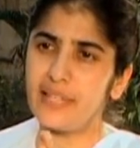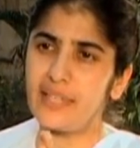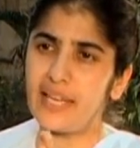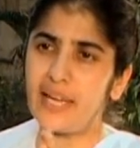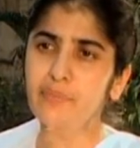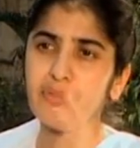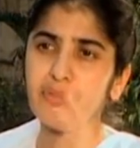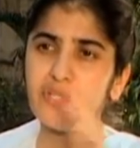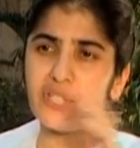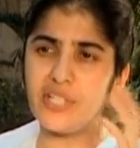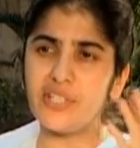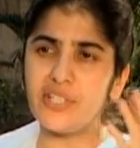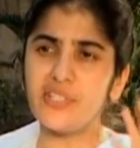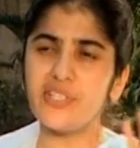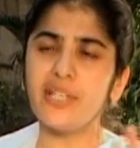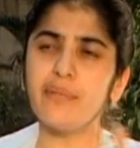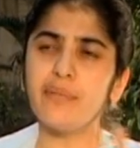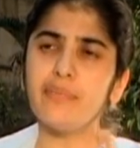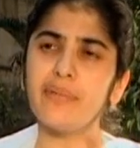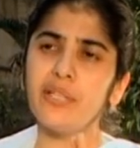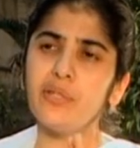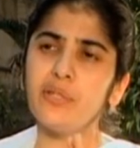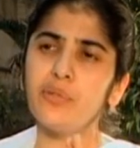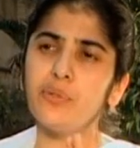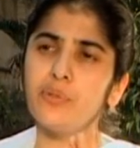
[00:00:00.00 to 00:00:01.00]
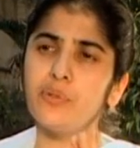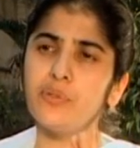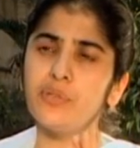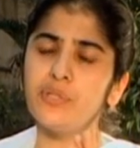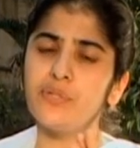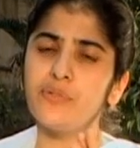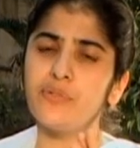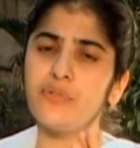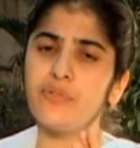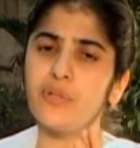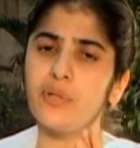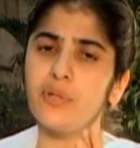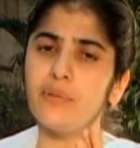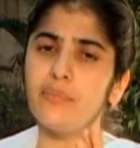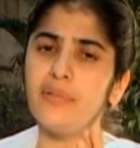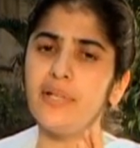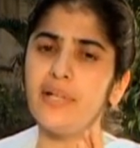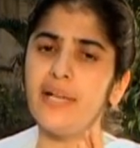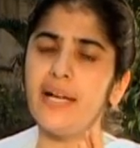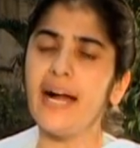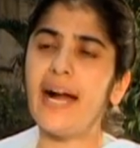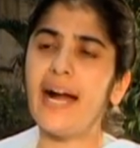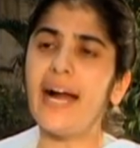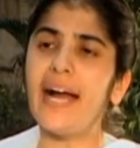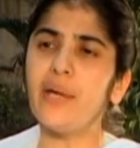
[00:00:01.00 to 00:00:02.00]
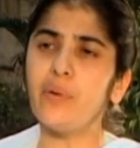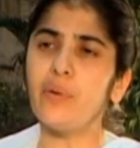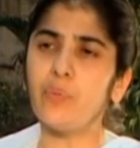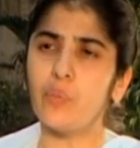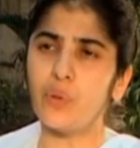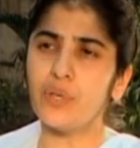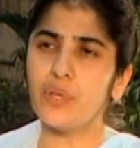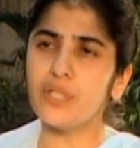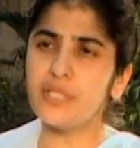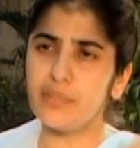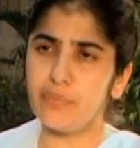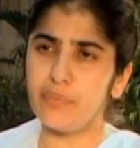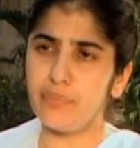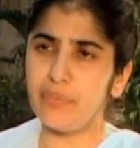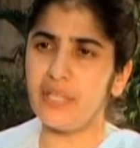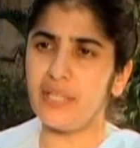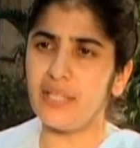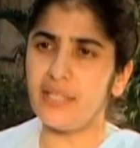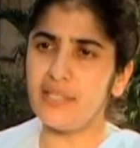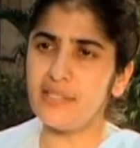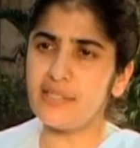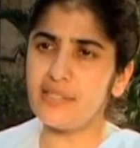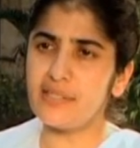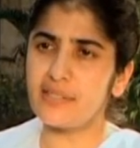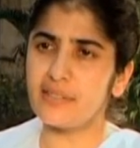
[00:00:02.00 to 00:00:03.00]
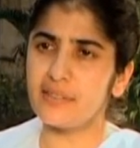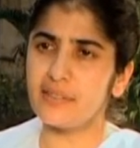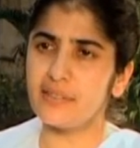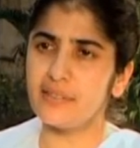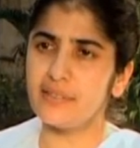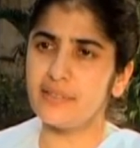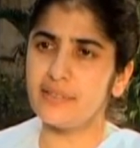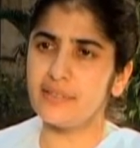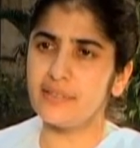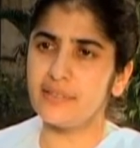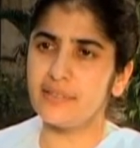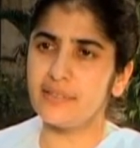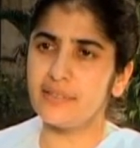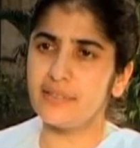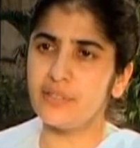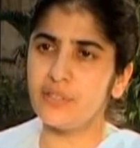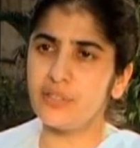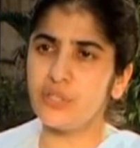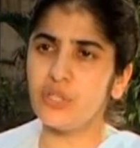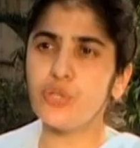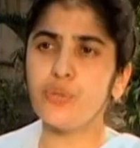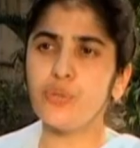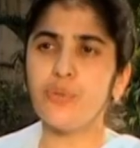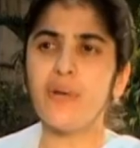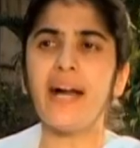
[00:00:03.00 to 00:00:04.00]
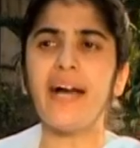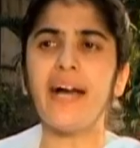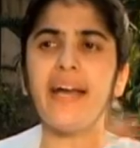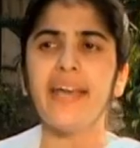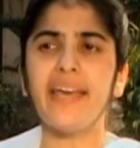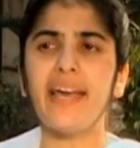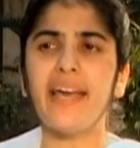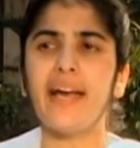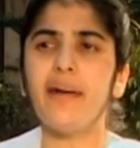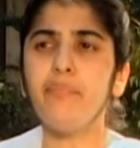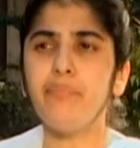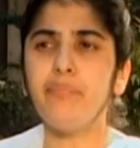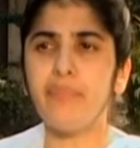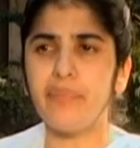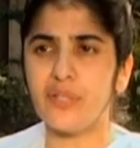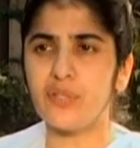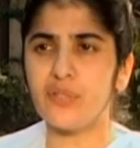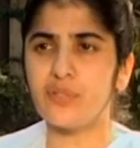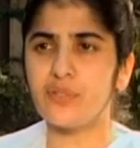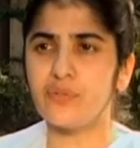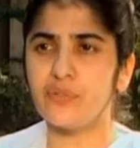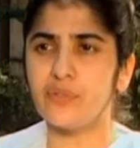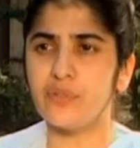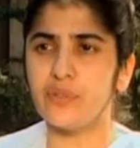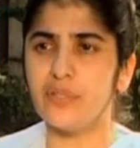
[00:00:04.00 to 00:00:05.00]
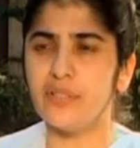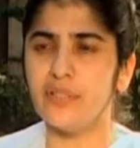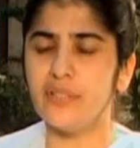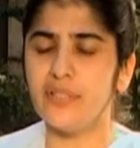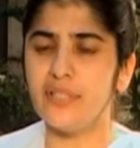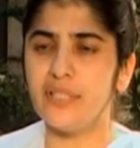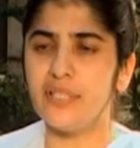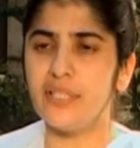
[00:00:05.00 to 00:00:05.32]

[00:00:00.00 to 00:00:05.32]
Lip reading: I'm changing my thoughts from I want peace to I am peaceful.